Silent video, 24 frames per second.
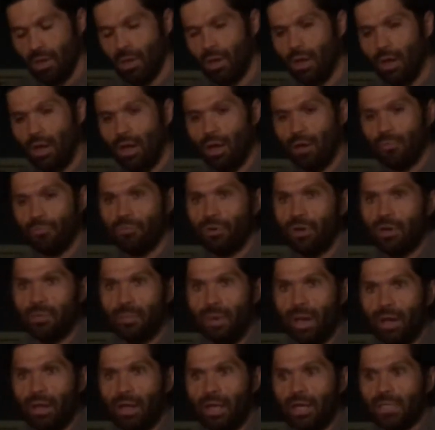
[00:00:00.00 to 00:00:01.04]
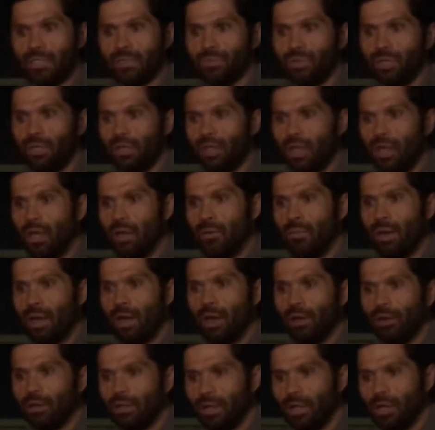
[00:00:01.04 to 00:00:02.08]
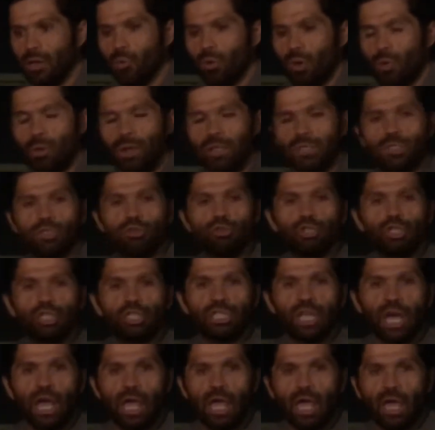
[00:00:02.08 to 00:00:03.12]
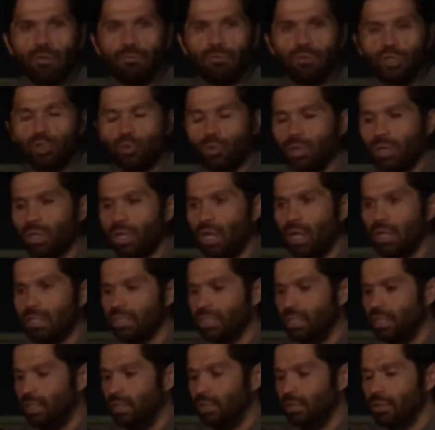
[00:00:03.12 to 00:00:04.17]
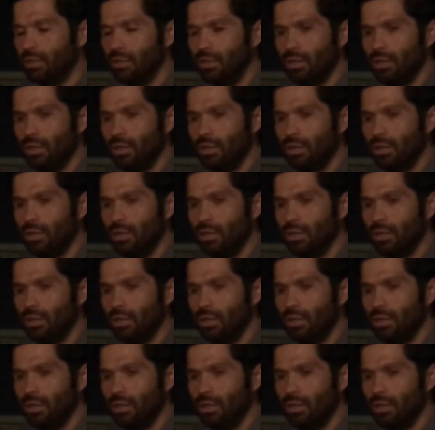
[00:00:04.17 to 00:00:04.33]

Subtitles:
A friend of mine asked me today about what resolutions I had for 2018,